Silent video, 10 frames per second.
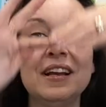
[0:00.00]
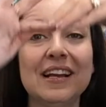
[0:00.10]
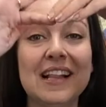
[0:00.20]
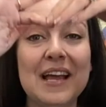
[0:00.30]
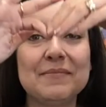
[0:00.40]

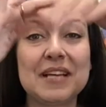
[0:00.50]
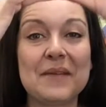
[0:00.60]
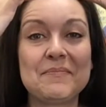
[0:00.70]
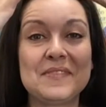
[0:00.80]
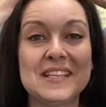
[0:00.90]
climbed
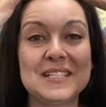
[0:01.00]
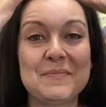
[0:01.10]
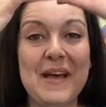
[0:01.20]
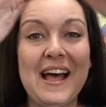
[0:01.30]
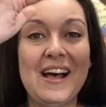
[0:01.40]
up the
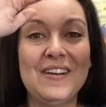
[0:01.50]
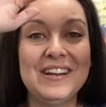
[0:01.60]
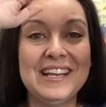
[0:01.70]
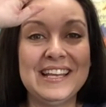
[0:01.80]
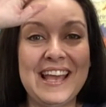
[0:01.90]
spout
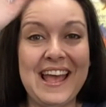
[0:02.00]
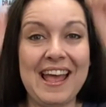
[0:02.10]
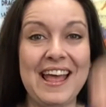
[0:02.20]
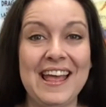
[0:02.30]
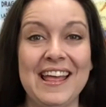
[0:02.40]

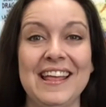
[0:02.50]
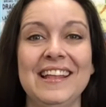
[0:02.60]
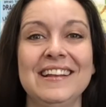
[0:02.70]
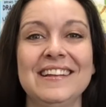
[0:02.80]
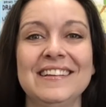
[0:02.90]

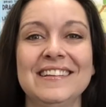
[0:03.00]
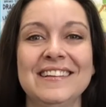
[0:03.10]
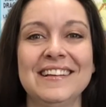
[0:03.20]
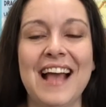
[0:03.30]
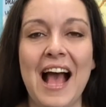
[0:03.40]
again.
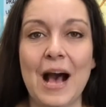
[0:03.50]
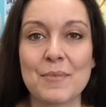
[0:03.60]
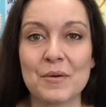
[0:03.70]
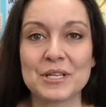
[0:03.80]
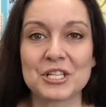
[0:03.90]
How
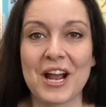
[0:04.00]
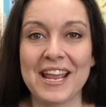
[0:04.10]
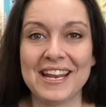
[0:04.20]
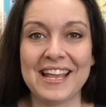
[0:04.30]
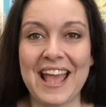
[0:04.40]
about we try
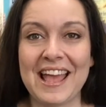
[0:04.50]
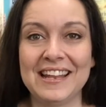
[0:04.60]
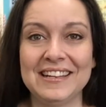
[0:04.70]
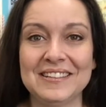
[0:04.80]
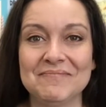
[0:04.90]
it
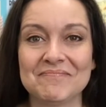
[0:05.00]
again?